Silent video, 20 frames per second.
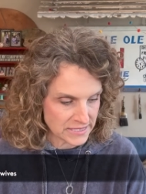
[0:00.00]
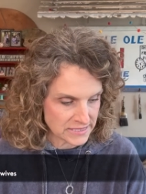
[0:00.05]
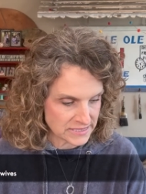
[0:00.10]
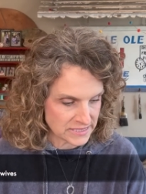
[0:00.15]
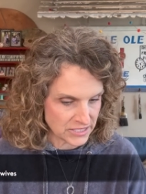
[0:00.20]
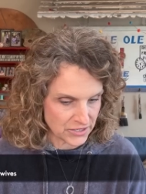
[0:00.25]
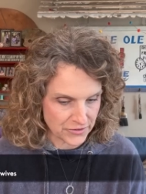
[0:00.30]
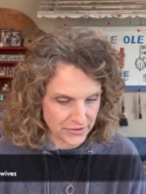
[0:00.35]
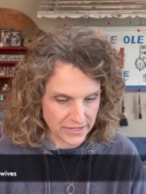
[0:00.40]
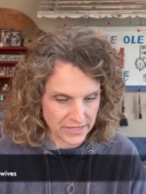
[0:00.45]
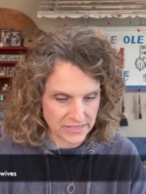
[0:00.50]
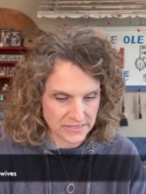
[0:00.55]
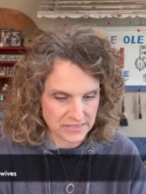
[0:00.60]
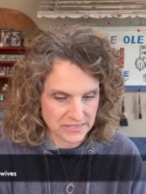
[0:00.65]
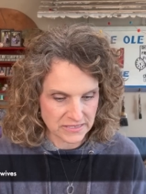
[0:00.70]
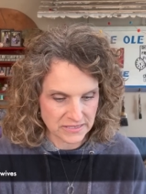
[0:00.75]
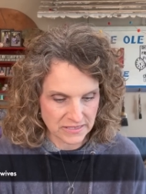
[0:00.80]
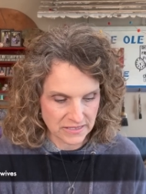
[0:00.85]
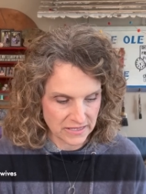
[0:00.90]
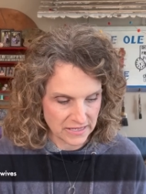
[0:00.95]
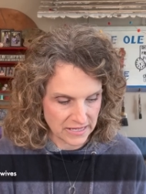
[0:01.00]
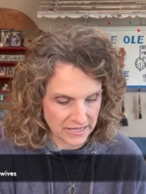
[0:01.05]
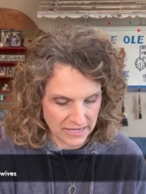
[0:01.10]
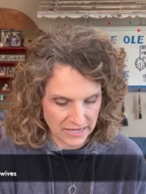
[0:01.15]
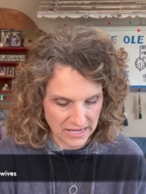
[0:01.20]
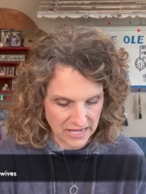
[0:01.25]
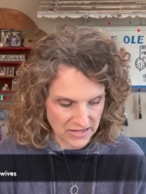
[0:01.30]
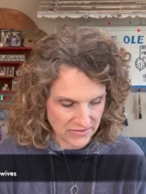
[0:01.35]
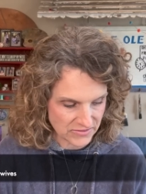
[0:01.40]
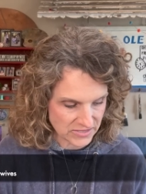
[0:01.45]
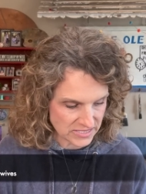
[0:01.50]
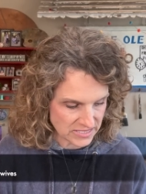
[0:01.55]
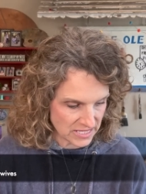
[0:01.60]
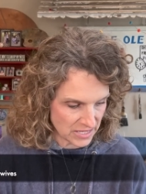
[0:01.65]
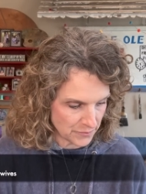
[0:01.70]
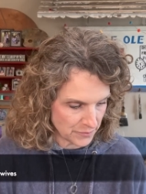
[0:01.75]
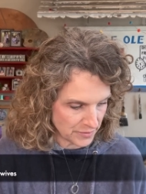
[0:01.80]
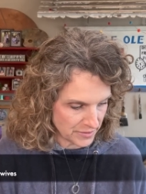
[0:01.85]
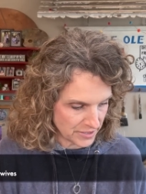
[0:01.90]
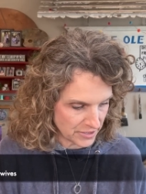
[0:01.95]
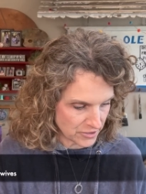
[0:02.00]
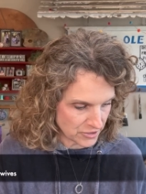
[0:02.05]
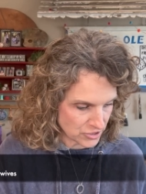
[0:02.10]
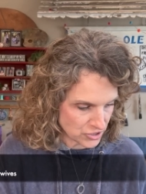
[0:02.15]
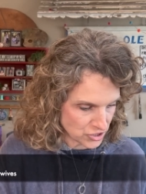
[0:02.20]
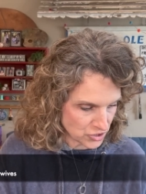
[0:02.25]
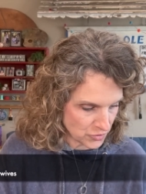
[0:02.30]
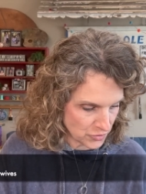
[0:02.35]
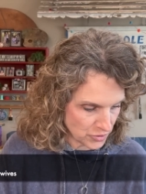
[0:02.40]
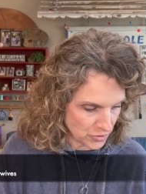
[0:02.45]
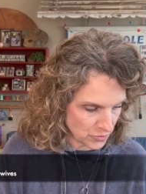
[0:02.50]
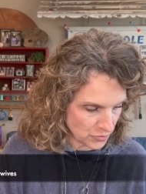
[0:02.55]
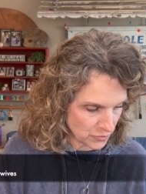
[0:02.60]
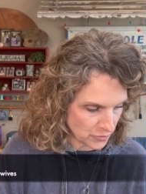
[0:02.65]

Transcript: series. And I have a sample here to show you